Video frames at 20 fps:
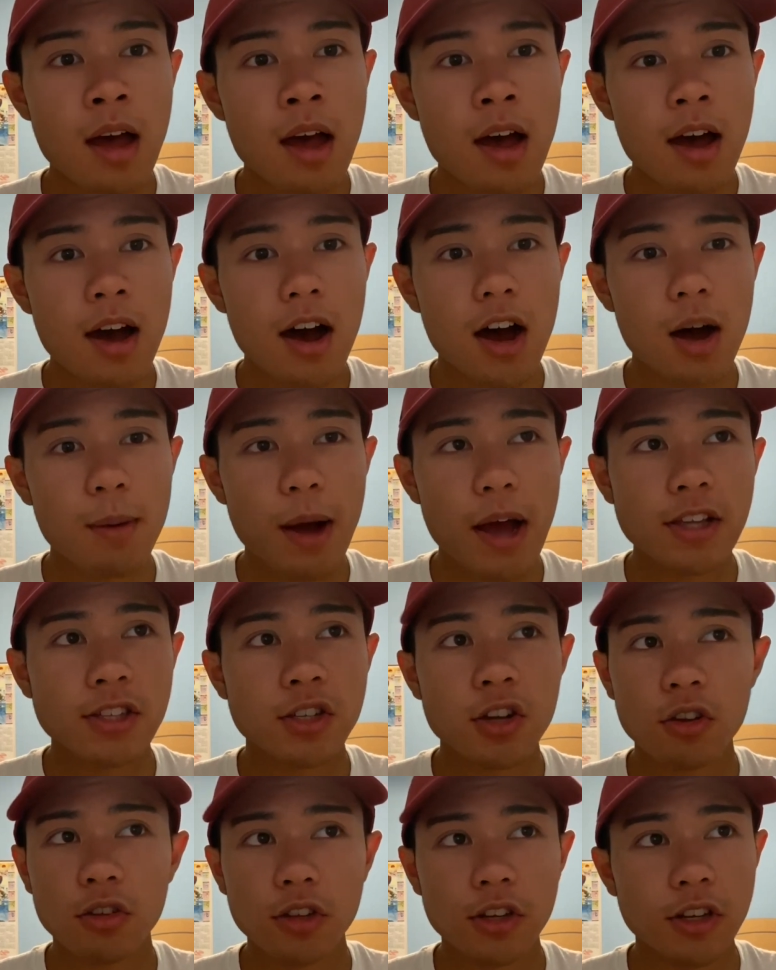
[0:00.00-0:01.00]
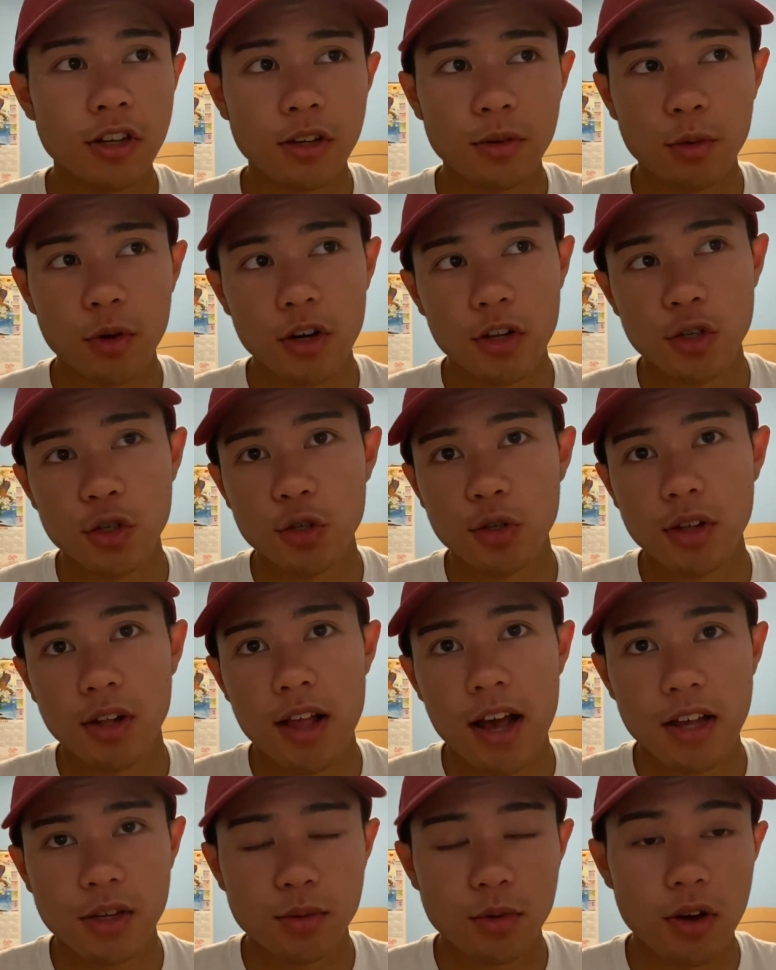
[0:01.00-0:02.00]
I certainly didn't want to choose a
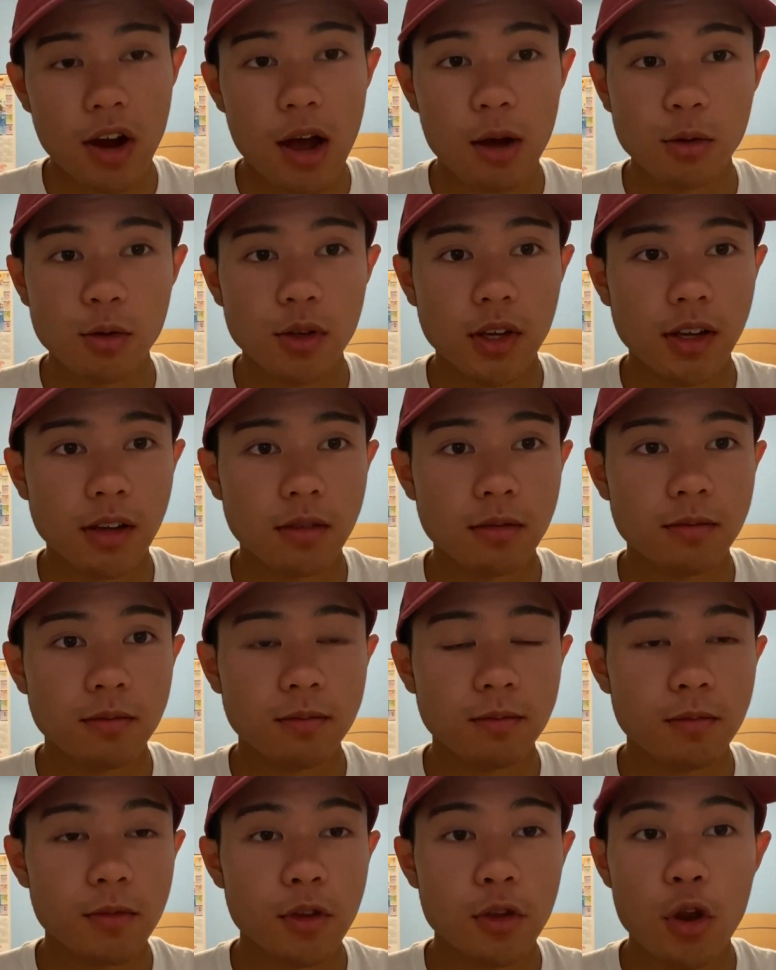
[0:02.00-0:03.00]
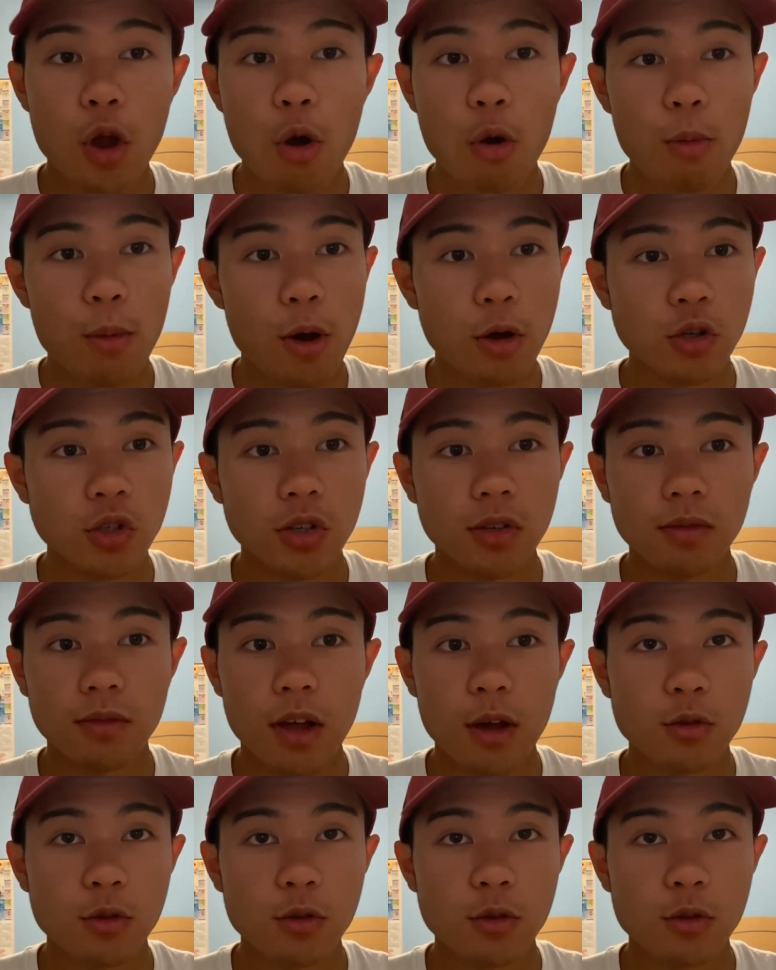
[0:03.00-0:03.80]
class where I was like no emotion.